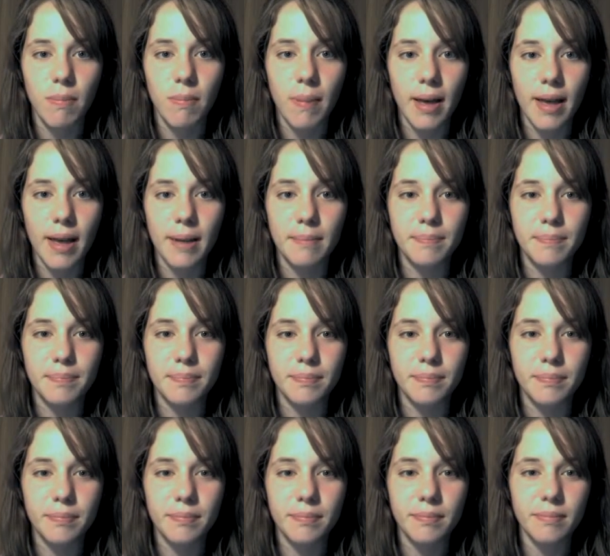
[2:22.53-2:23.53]
But
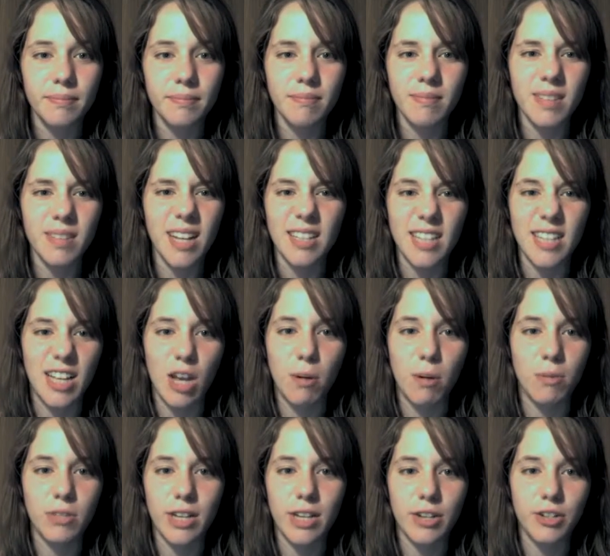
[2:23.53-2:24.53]
I'm not saying
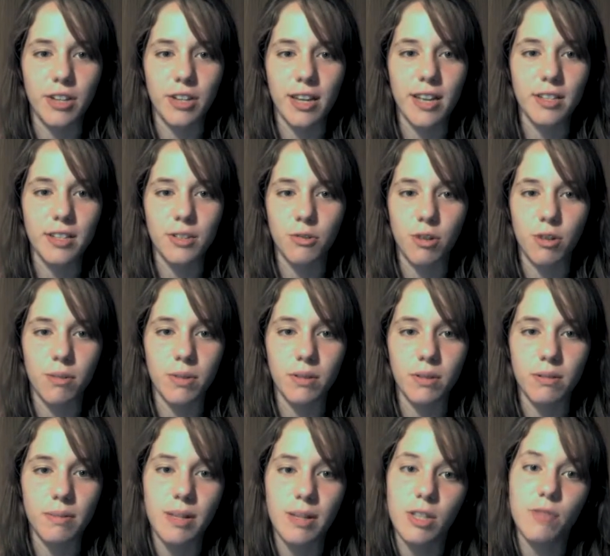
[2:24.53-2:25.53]
homosexuality isn't normal.
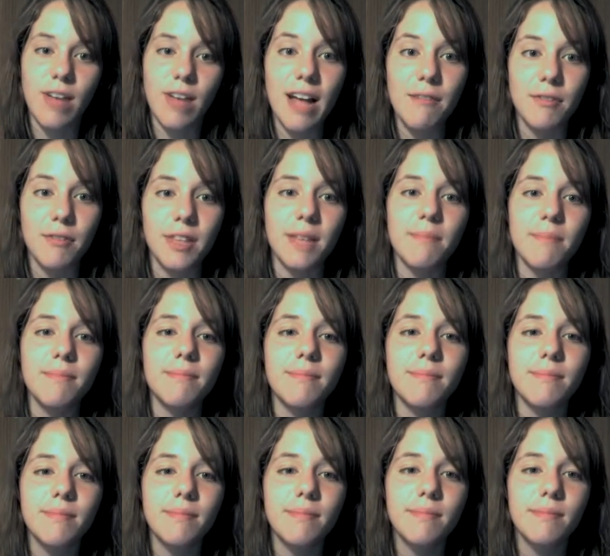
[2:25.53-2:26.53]
It's fine for them.
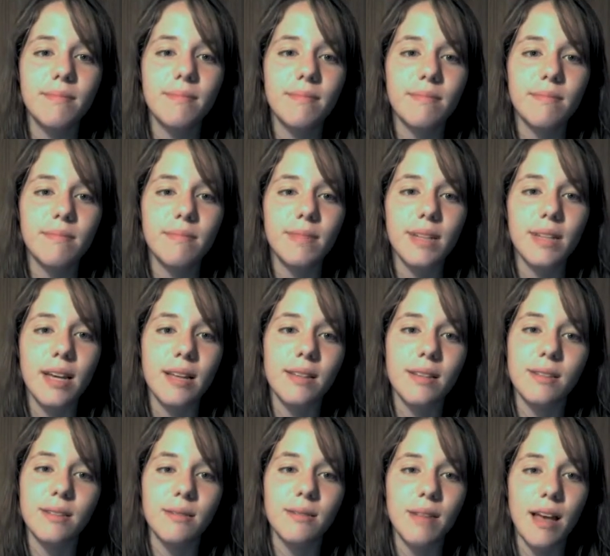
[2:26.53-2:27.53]

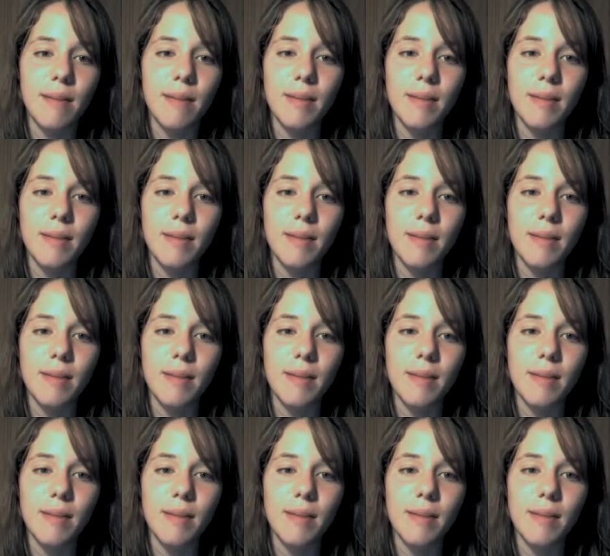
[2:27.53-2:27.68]
Because,